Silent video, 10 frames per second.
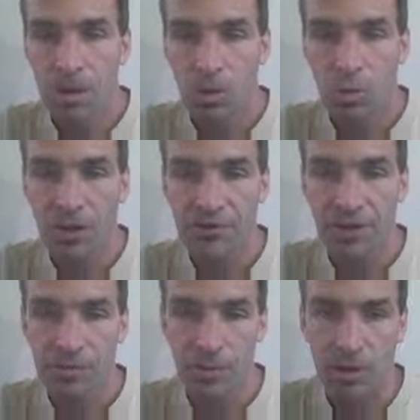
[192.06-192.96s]
We also
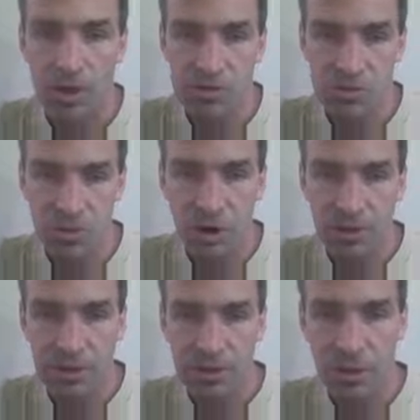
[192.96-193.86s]
have some cholesterol
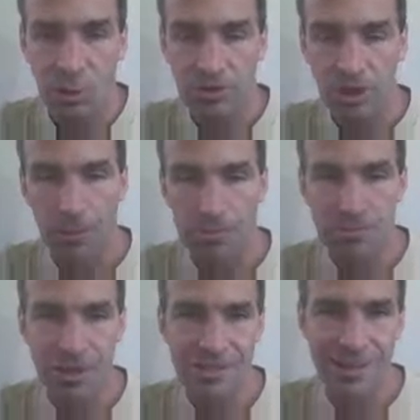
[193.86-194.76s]
in here, which helps
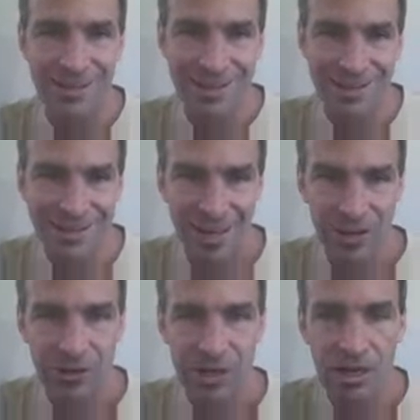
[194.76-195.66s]
maintain the
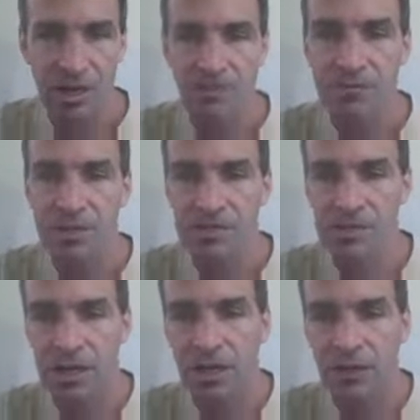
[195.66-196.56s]
integrity of these
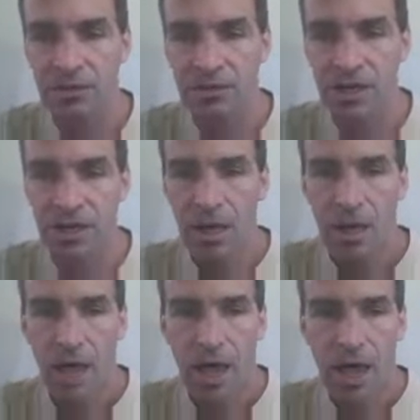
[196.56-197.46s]
cells.
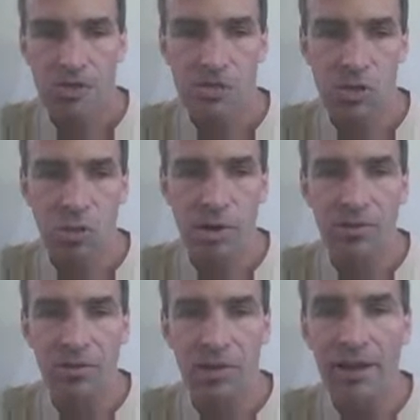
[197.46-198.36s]
And so we have
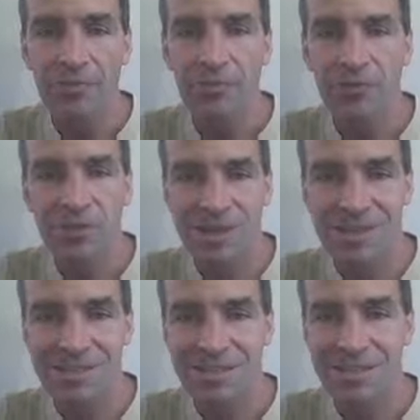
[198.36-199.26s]
a lot of
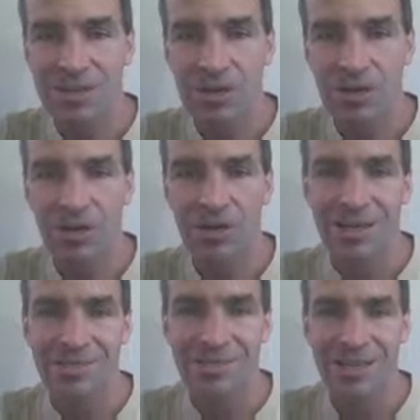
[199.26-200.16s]
things here
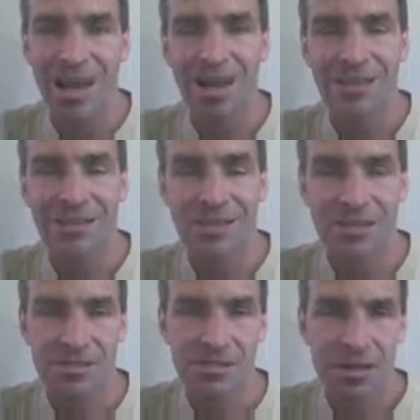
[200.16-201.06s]
inside
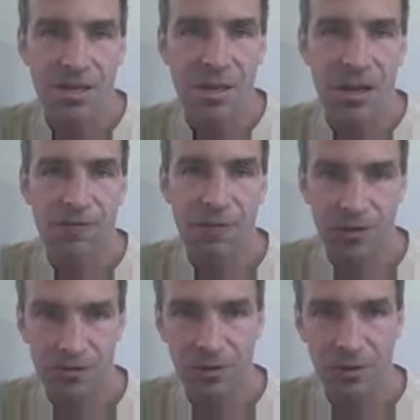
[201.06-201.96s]
this
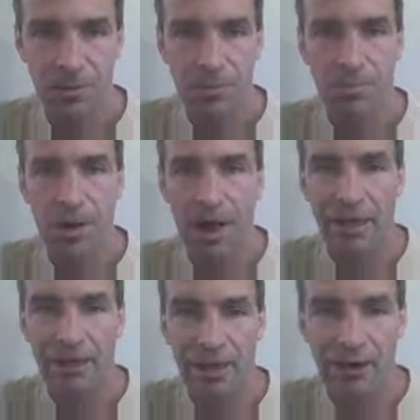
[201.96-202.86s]
phospholipid
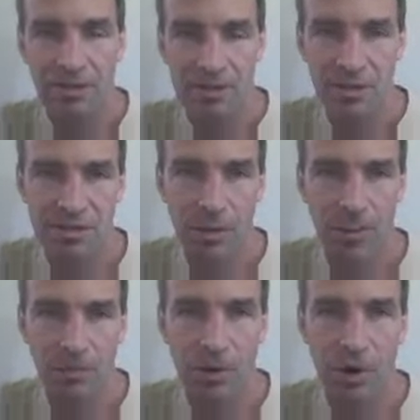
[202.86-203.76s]
bilayer, this cell
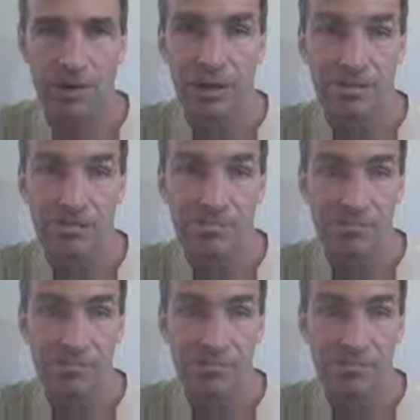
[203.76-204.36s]
membrane, on